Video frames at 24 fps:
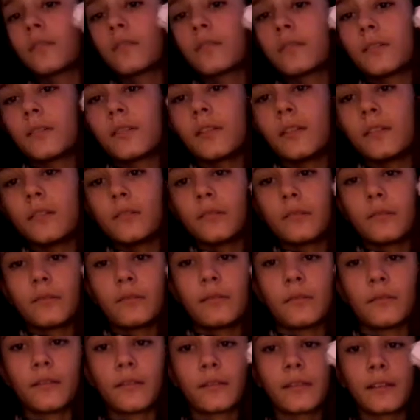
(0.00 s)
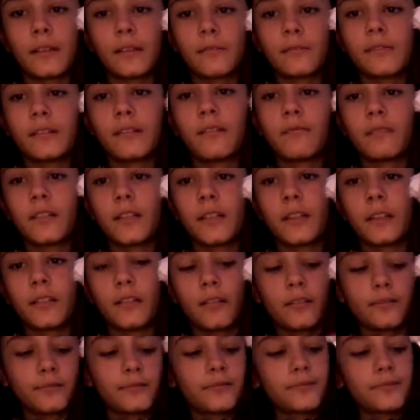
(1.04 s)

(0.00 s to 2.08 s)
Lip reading: See? It's like it was never taken off.